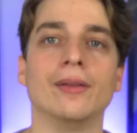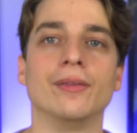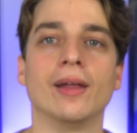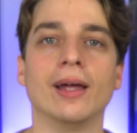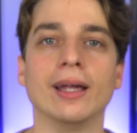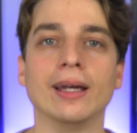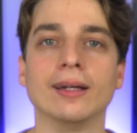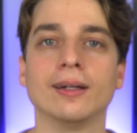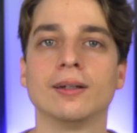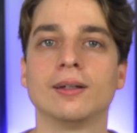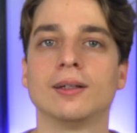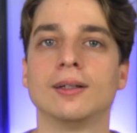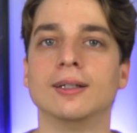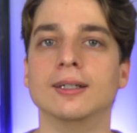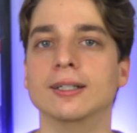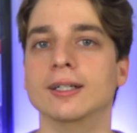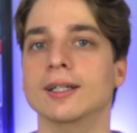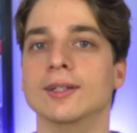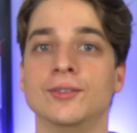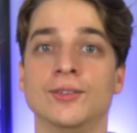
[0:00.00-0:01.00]
And then
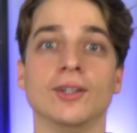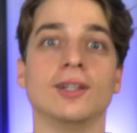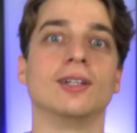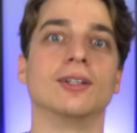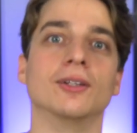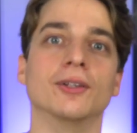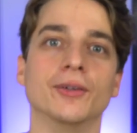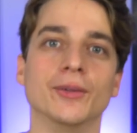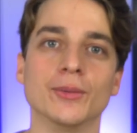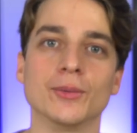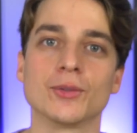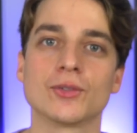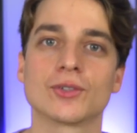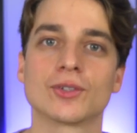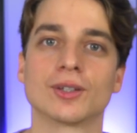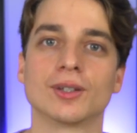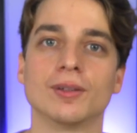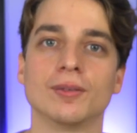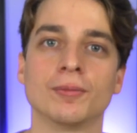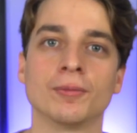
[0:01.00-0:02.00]
it didn't
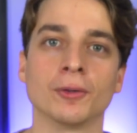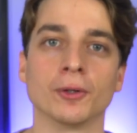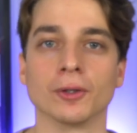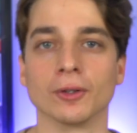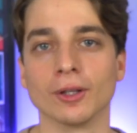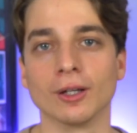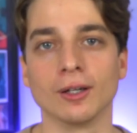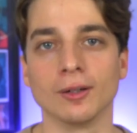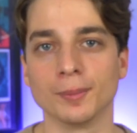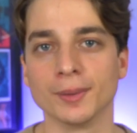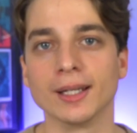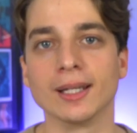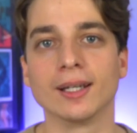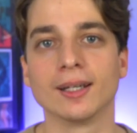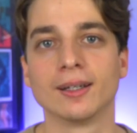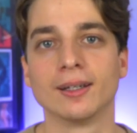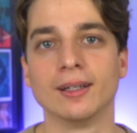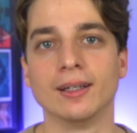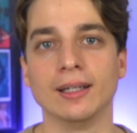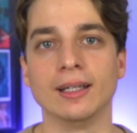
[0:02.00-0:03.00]
lose for a little
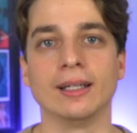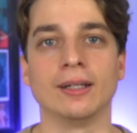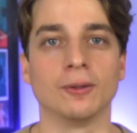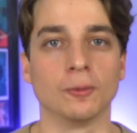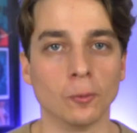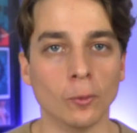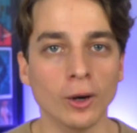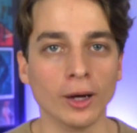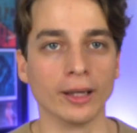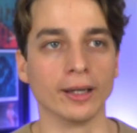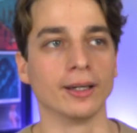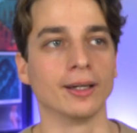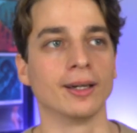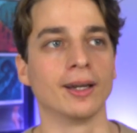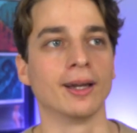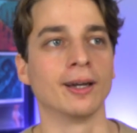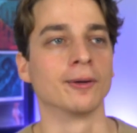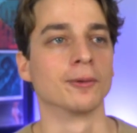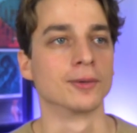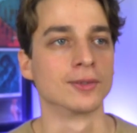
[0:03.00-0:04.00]
bit. It won,
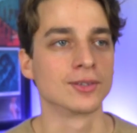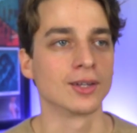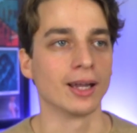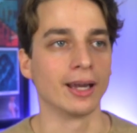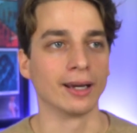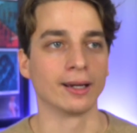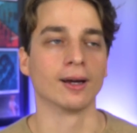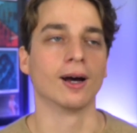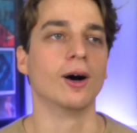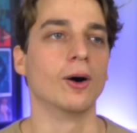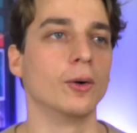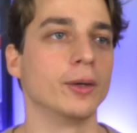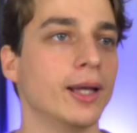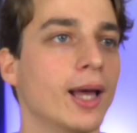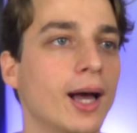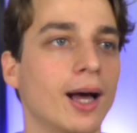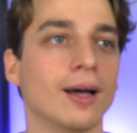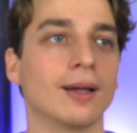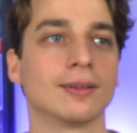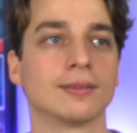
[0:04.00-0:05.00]
and it was like, oh
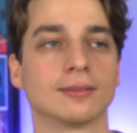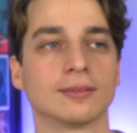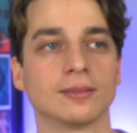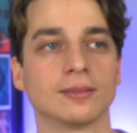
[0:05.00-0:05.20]
yeah,